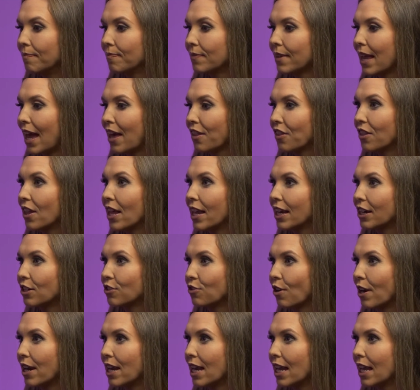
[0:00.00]
athletic
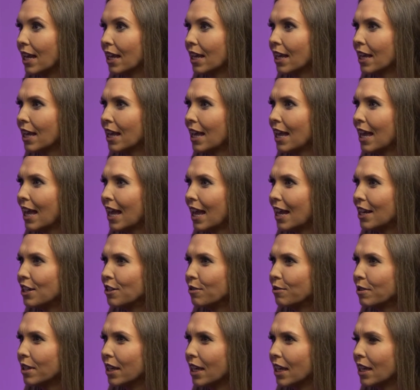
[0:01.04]
training. And she was
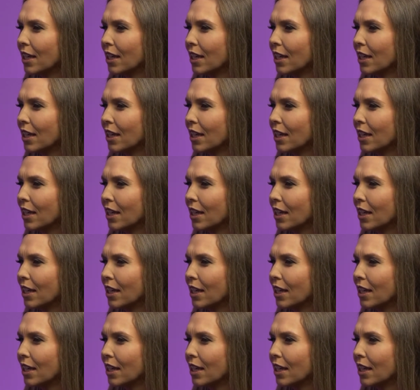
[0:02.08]
like,